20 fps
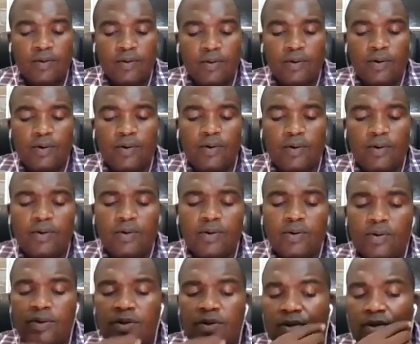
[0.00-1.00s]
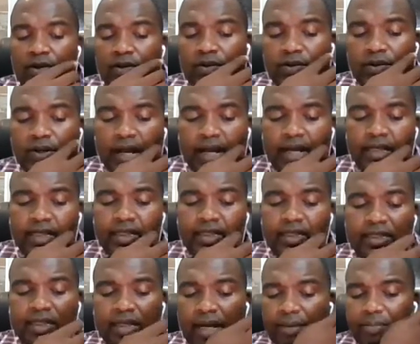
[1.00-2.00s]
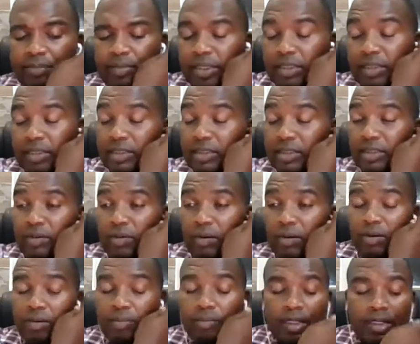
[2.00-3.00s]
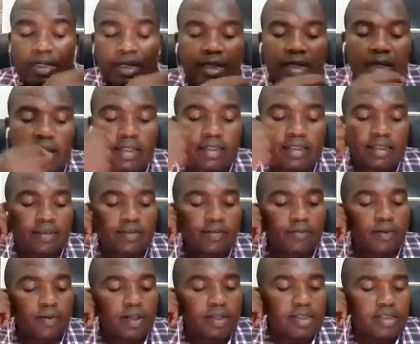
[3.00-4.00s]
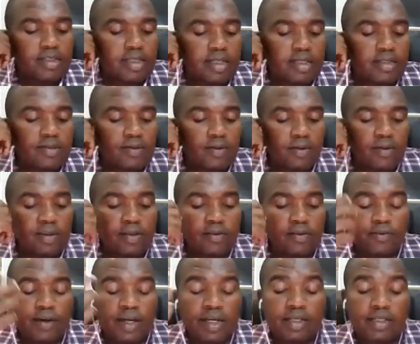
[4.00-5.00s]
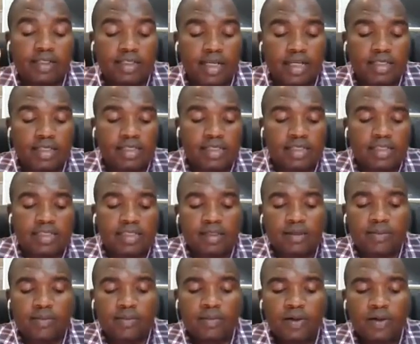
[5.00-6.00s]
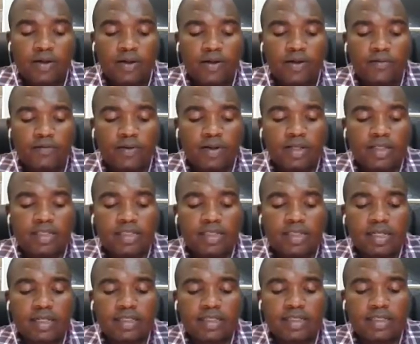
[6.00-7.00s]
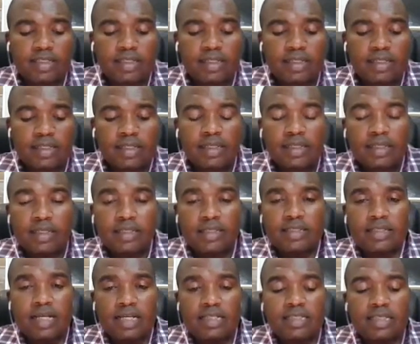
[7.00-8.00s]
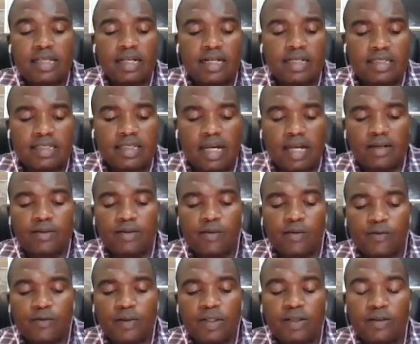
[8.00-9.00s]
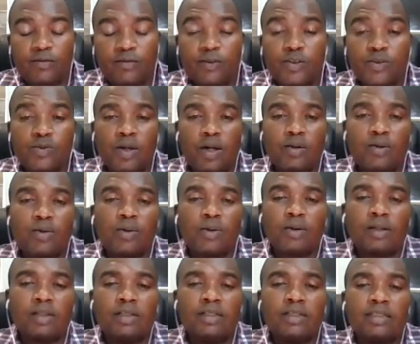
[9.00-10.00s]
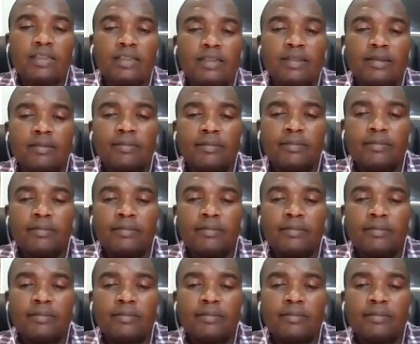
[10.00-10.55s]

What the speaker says: Or reality, I mean this economic reality, for instance, or the financial system, for instance, is just a result of individual cognition.